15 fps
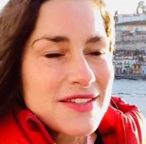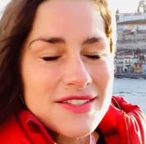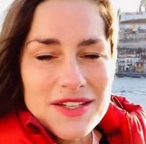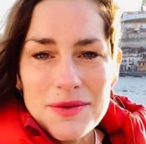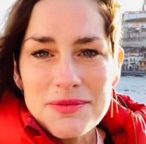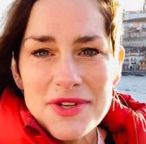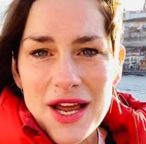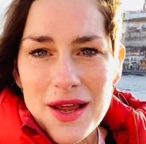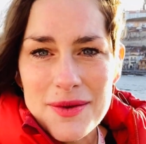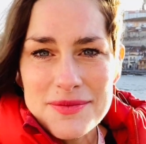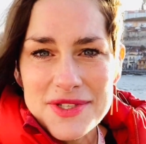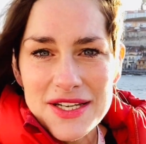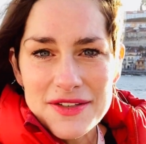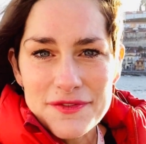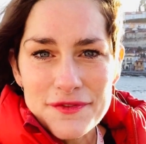
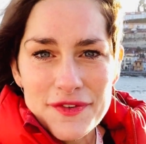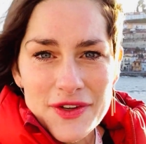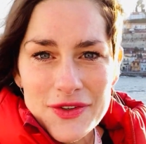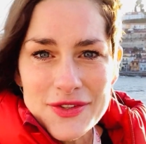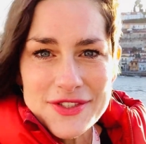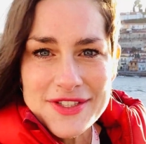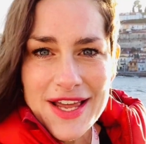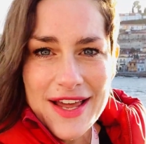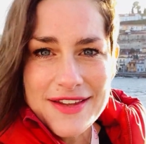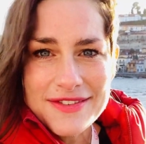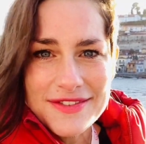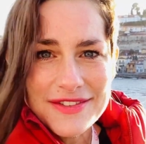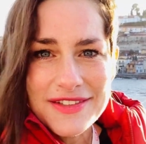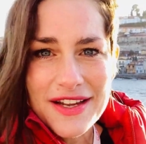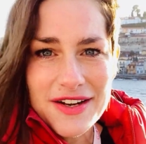sometimes it feels that
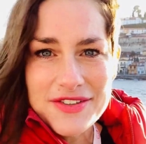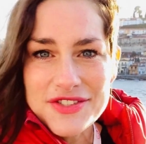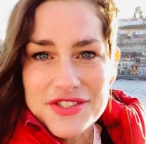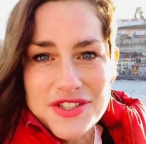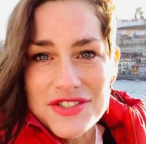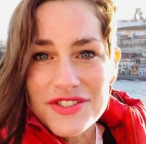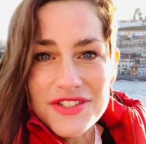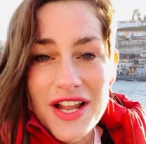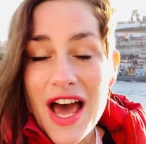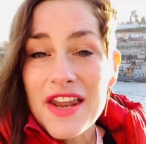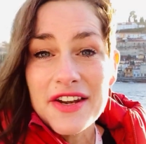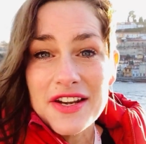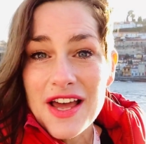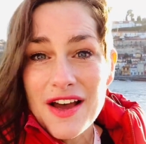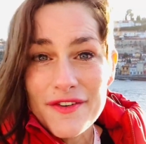there's just
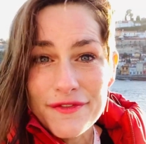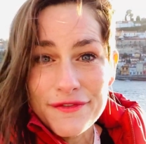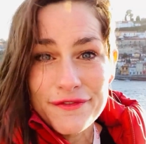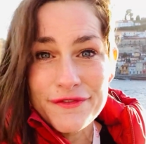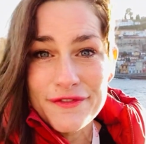not enough